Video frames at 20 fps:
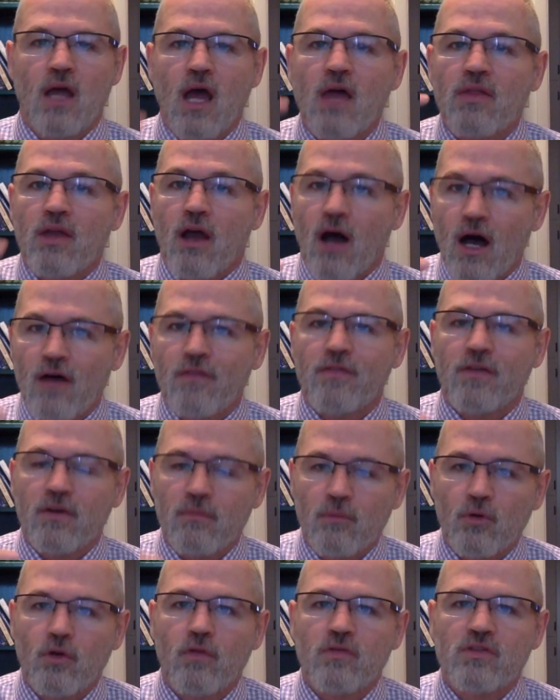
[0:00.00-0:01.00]
They often
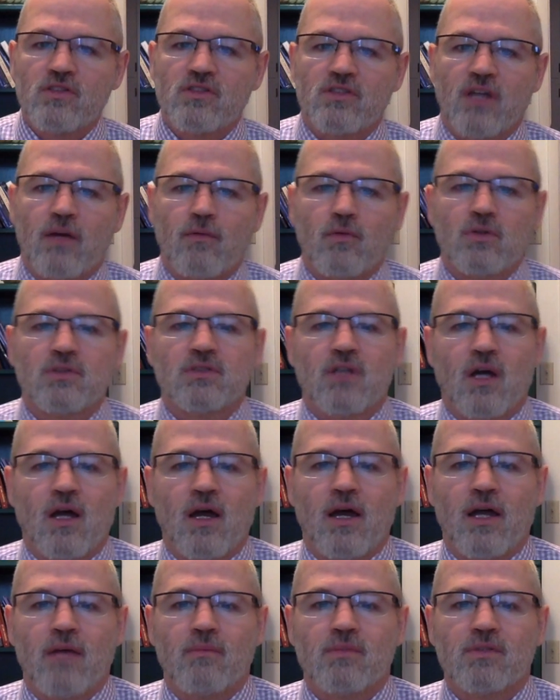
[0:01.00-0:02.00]
moved several
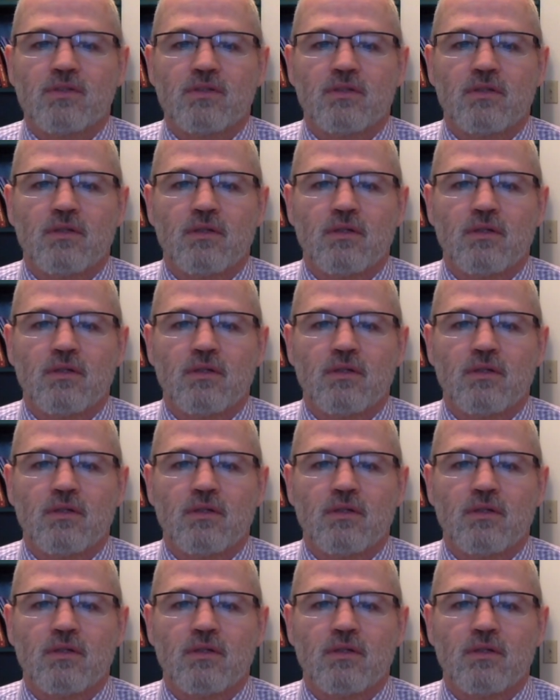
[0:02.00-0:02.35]
times.